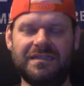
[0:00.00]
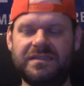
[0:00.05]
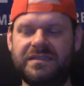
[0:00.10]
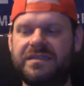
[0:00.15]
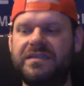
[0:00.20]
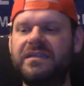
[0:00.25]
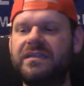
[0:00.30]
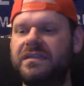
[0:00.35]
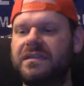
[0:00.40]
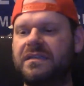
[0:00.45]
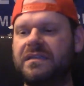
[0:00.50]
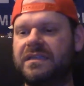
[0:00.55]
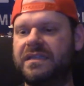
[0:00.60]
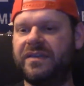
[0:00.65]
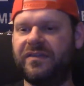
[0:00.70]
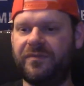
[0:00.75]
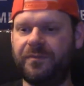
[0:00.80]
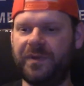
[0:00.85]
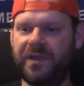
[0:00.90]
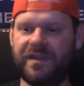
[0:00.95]
to
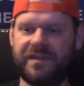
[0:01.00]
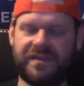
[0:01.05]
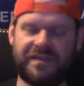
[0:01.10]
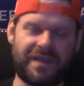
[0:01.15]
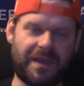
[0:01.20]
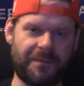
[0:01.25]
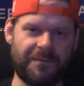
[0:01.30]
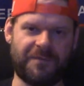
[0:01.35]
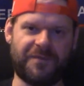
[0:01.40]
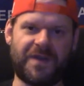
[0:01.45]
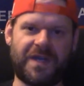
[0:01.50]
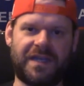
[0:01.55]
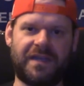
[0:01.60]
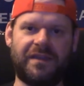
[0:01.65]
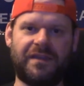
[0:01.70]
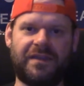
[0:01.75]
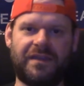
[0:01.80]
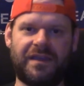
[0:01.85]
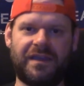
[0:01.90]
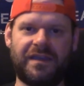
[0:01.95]
give me the same
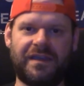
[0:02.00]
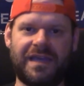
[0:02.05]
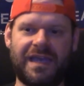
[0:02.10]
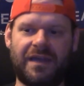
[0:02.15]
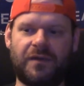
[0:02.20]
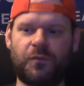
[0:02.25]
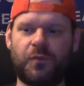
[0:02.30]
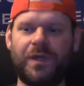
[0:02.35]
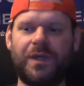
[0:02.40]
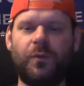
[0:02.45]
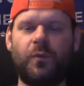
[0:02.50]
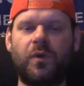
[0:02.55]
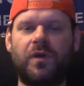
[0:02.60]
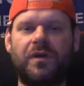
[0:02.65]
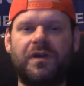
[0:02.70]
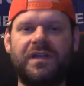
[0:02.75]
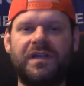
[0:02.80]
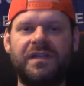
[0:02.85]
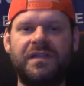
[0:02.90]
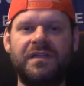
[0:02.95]
fucking thing again
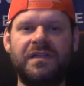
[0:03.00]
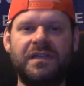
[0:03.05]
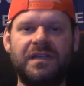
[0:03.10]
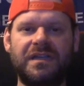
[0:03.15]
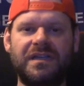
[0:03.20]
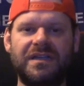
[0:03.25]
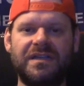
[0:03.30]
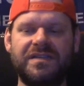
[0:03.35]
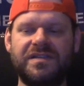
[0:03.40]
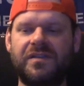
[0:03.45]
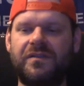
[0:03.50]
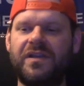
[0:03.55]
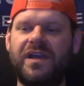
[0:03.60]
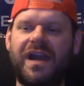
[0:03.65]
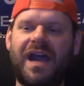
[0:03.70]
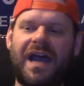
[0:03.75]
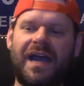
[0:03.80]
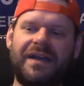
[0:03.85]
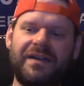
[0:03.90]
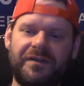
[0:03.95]
reworded so
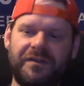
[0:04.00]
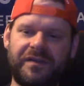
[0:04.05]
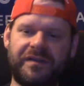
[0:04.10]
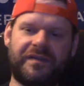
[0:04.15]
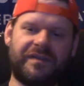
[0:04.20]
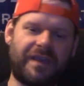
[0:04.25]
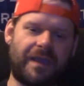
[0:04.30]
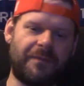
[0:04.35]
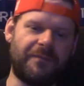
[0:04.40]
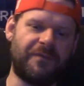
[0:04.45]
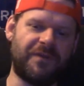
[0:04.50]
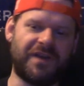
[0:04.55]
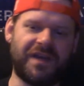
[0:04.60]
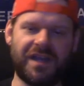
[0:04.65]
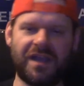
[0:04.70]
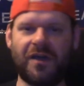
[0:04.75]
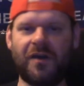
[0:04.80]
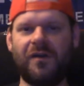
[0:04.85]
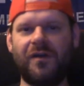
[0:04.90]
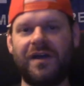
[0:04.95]
that I do the same
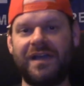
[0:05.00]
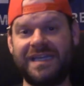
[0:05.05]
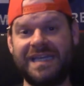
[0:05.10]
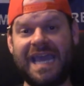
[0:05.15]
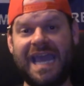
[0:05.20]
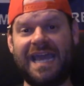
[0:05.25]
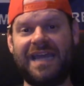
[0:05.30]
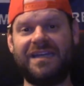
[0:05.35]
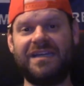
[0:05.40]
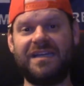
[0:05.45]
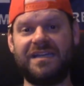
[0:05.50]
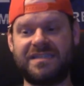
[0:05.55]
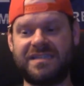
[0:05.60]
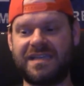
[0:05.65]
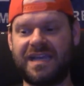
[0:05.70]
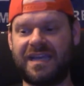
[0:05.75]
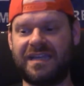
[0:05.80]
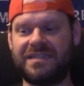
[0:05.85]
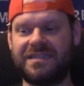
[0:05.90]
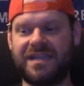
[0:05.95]
video again a
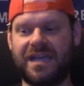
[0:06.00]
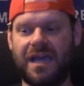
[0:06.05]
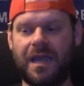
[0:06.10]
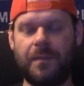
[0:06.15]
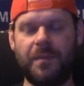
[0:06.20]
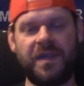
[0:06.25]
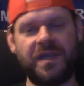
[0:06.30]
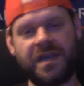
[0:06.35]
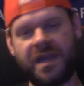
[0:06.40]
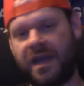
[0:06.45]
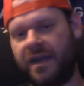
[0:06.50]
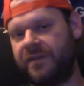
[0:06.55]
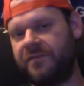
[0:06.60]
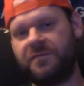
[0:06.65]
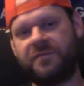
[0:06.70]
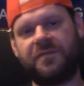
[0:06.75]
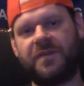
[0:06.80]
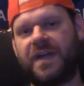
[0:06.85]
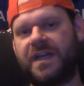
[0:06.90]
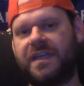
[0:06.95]
second time and not
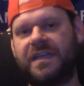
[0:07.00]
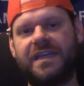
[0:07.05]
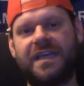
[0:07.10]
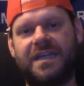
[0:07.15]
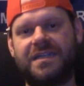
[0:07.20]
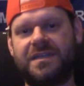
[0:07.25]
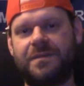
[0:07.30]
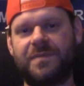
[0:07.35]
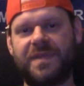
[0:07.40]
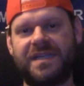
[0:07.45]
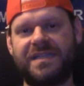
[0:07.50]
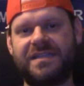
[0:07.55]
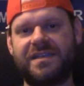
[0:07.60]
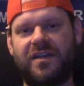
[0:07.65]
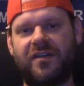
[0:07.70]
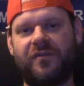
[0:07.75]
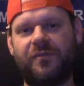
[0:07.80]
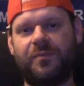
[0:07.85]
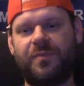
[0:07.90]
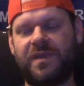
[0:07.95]
even fucking catch it
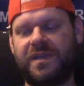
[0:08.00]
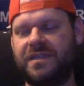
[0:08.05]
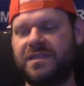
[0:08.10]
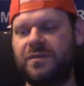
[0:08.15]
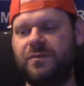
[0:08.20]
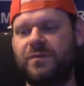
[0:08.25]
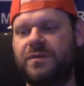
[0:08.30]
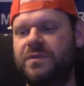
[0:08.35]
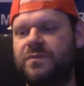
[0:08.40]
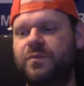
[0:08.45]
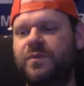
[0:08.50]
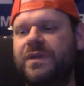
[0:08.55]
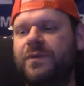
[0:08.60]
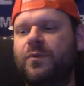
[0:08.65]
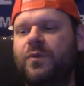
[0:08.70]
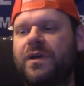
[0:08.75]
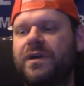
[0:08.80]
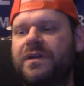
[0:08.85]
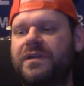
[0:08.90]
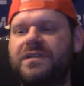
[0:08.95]
myself because it was
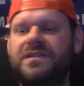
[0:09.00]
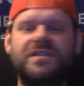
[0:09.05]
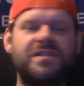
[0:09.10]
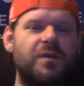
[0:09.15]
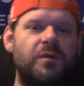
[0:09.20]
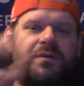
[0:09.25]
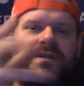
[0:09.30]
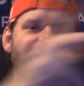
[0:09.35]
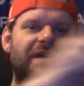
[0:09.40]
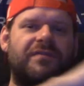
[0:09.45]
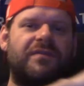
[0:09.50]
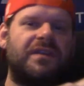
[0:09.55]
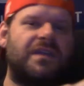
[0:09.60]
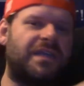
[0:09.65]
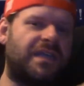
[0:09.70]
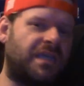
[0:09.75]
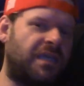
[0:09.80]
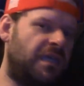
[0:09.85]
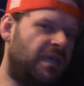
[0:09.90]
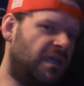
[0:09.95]
reworded so
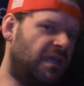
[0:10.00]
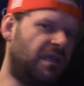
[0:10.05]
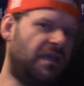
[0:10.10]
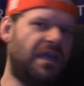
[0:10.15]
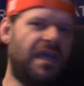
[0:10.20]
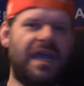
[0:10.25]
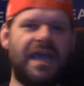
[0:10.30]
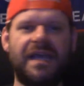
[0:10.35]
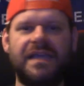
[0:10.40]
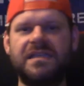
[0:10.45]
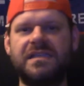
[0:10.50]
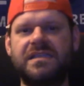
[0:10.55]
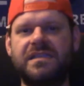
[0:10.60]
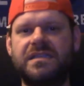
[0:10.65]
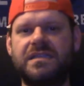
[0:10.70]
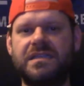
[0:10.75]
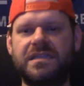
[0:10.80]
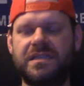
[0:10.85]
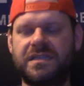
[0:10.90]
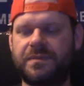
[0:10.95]
deftly
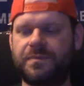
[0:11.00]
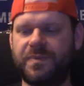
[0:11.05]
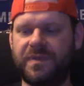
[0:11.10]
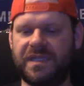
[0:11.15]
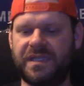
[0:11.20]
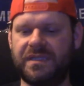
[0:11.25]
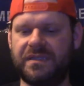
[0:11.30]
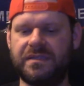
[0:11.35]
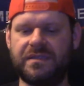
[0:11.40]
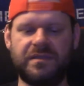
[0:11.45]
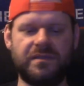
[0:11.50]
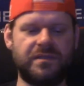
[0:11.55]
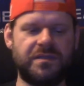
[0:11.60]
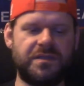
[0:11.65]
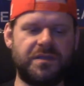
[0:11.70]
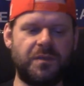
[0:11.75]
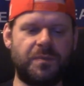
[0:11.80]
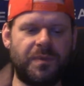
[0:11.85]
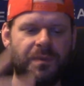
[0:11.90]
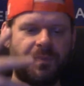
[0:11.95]
as to just be
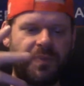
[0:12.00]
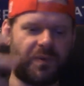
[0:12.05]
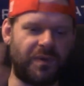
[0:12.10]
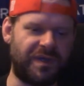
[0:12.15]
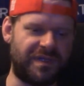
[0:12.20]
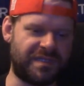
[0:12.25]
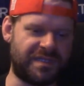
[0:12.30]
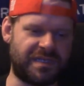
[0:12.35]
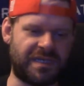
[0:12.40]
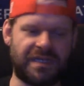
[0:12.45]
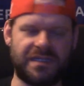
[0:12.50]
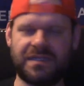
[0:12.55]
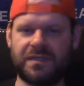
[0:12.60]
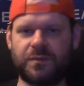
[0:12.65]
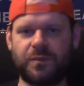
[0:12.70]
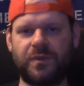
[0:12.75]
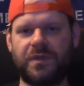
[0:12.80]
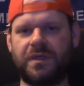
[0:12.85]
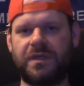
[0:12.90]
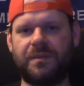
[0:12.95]
stupid points that I
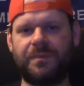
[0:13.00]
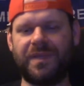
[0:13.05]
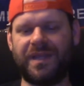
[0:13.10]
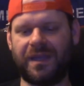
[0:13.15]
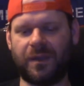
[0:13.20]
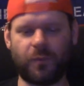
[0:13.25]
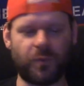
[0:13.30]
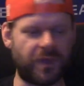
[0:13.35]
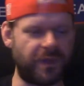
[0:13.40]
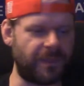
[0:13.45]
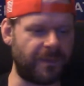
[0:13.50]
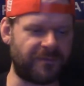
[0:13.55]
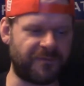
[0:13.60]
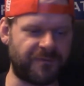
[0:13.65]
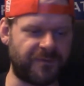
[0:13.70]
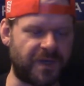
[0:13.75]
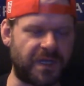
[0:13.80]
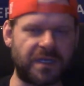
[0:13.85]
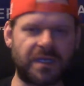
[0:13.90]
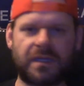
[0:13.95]
just wanted to be like, what the
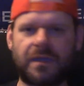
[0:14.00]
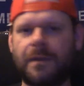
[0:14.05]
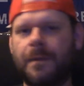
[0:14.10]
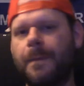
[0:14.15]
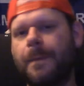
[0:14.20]
fuck?